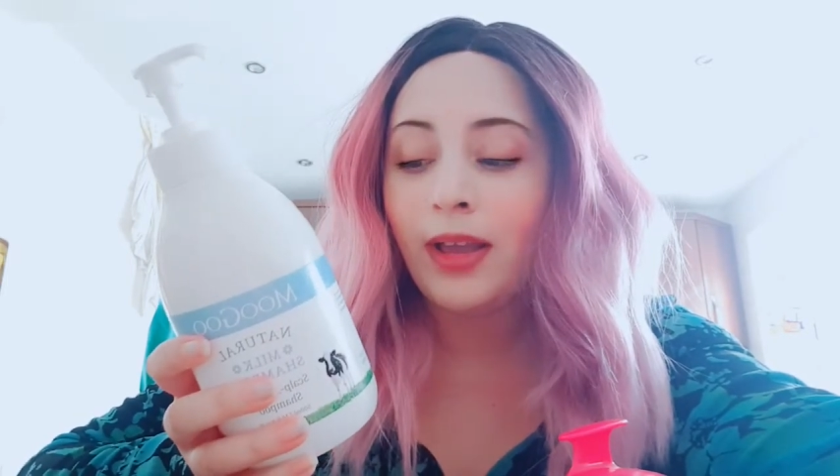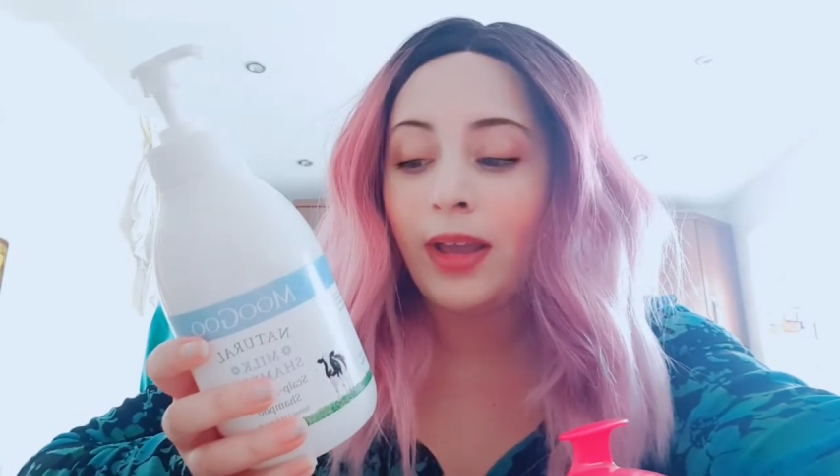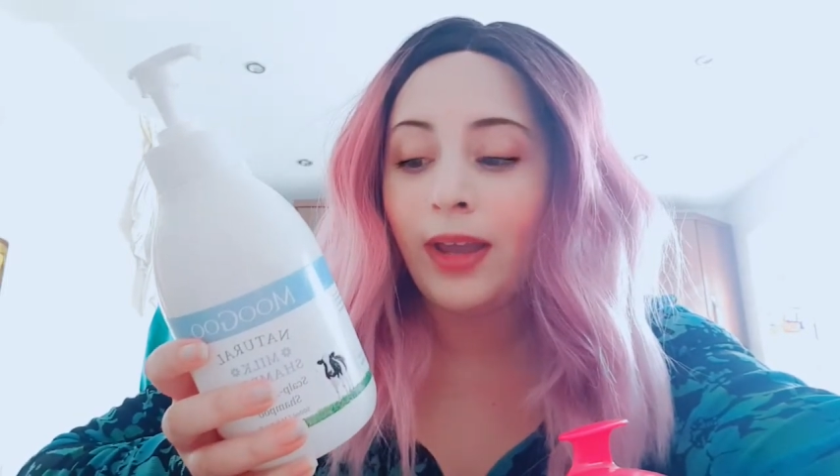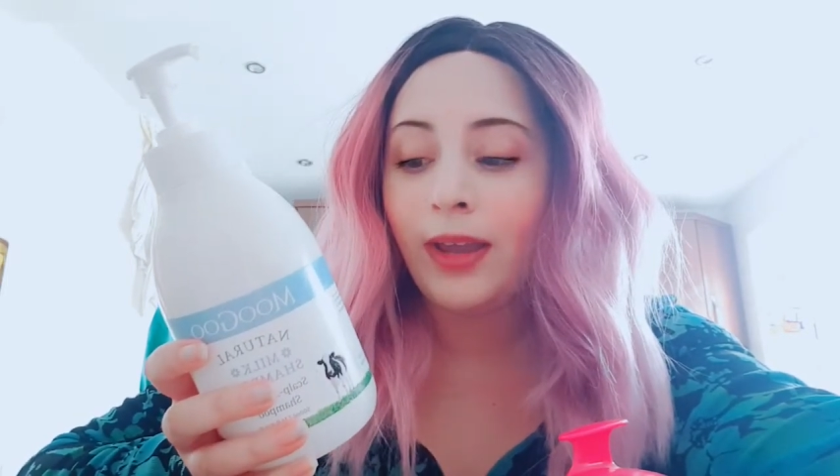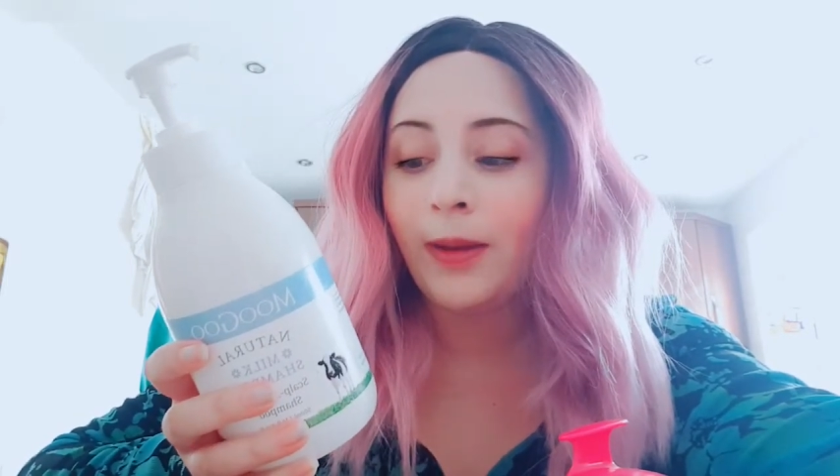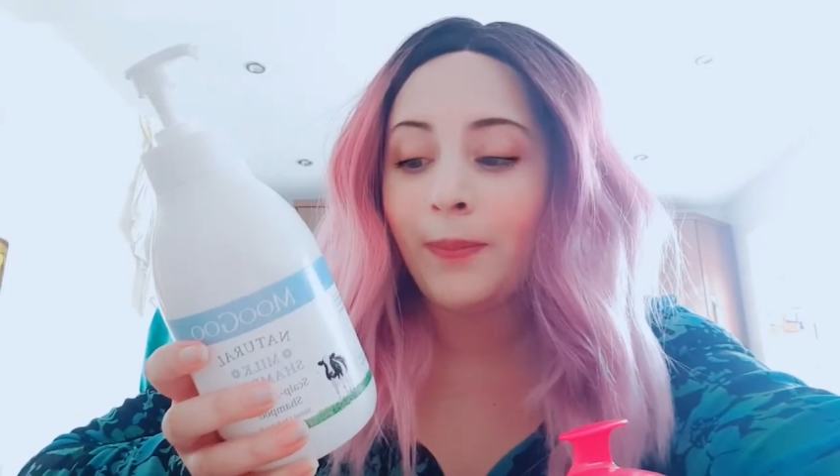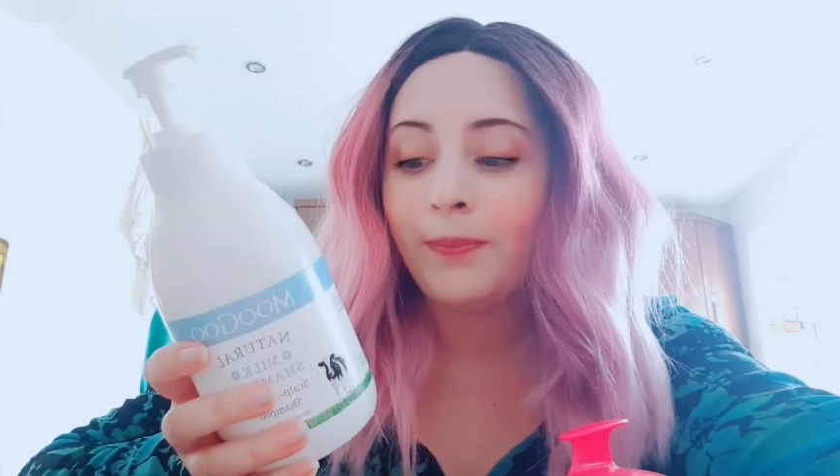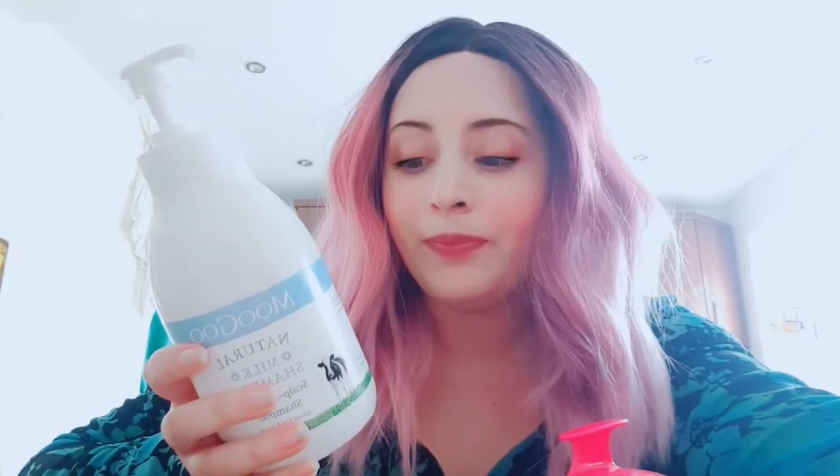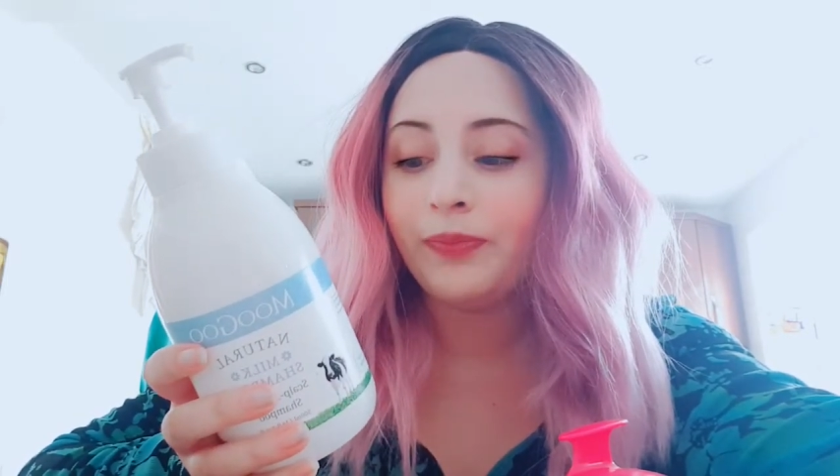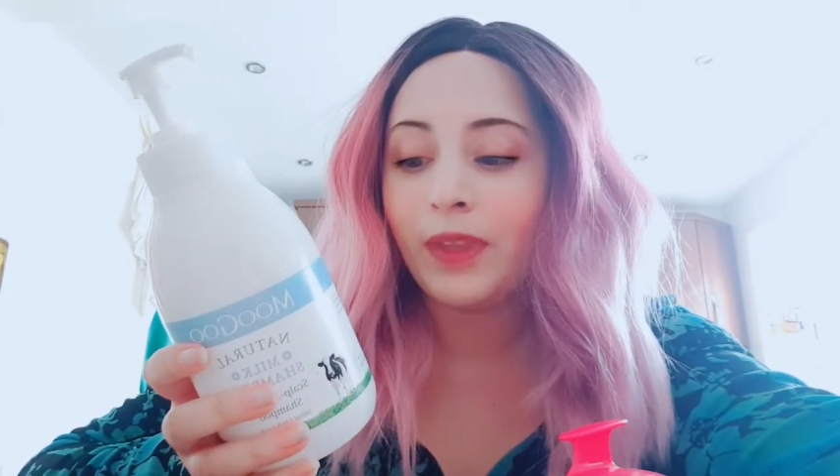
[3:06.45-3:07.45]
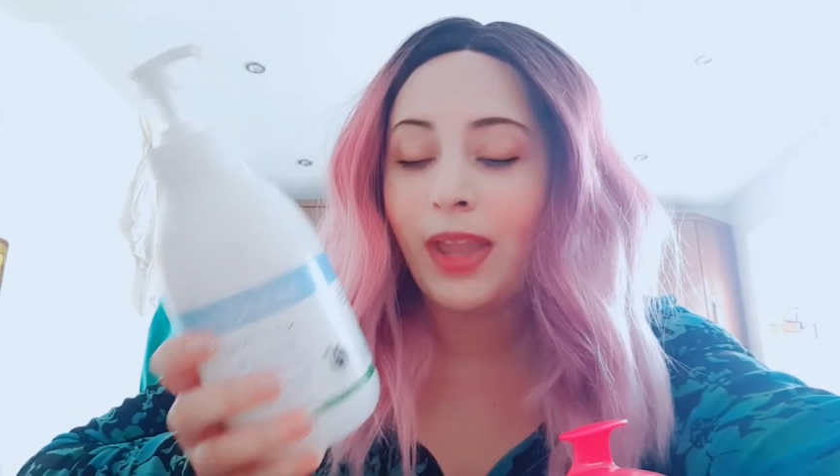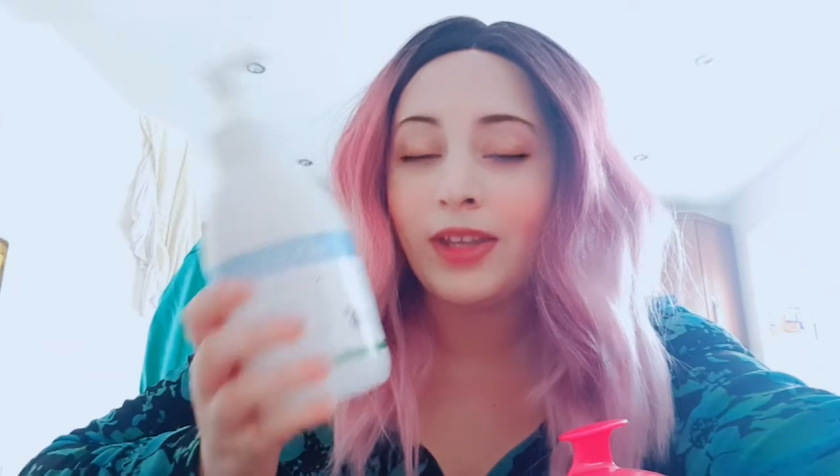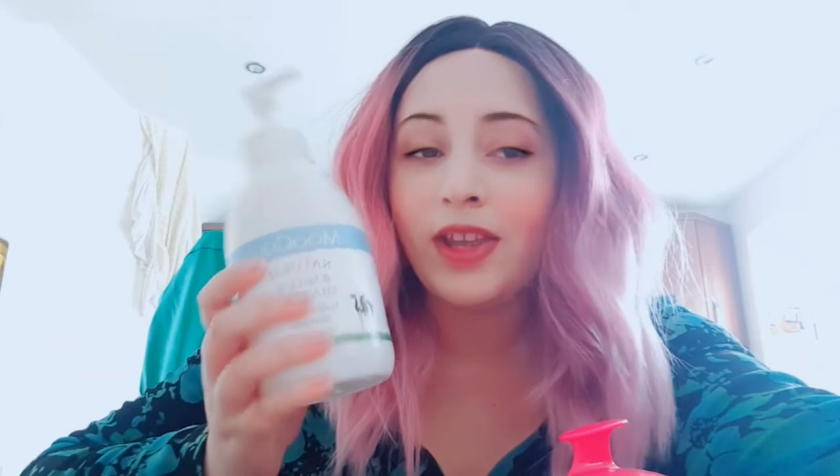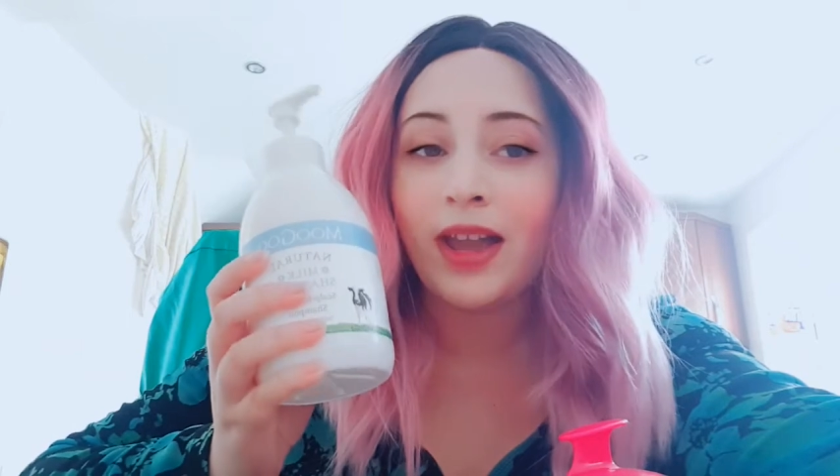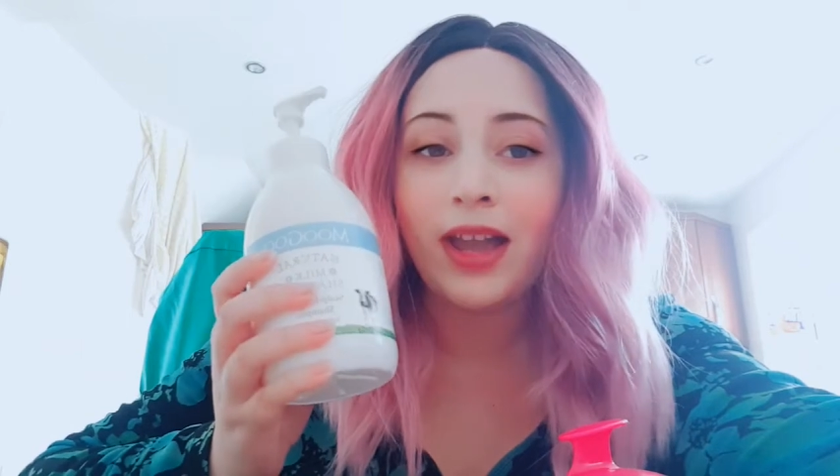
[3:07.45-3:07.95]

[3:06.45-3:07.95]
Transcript: And yeah,